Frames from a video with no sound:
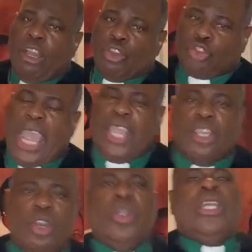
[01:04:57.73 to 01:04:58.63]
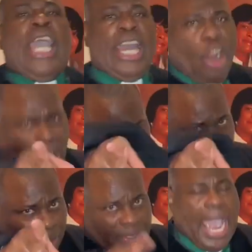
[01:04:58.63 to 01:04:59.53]
they're going to train you and hurt
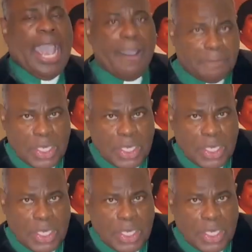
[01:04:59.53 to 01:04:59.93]
you sometime.